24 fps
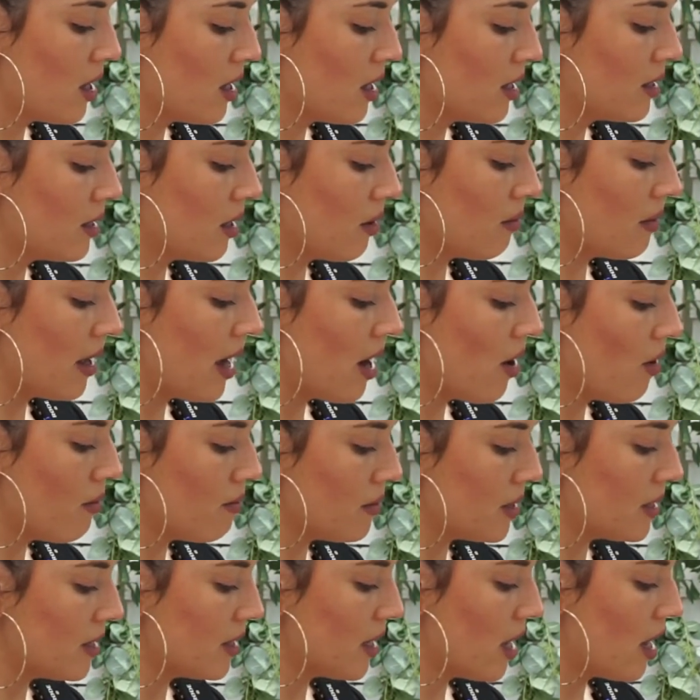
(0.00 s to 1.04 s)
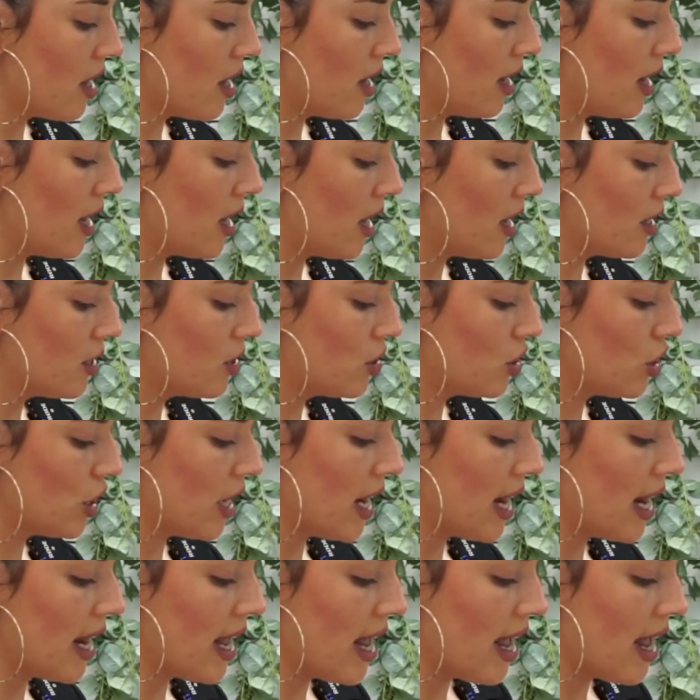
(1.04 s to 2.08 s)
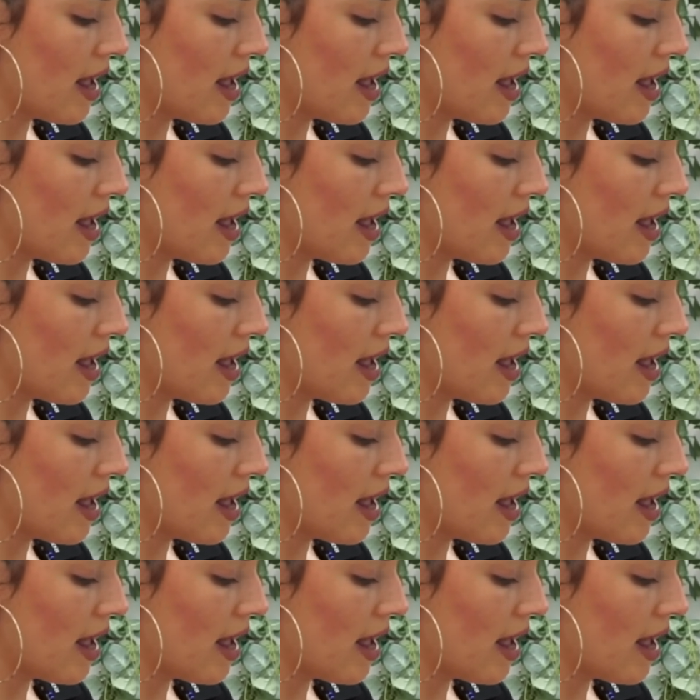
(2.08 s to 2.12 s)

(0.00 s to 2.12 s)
some garam masala, chili,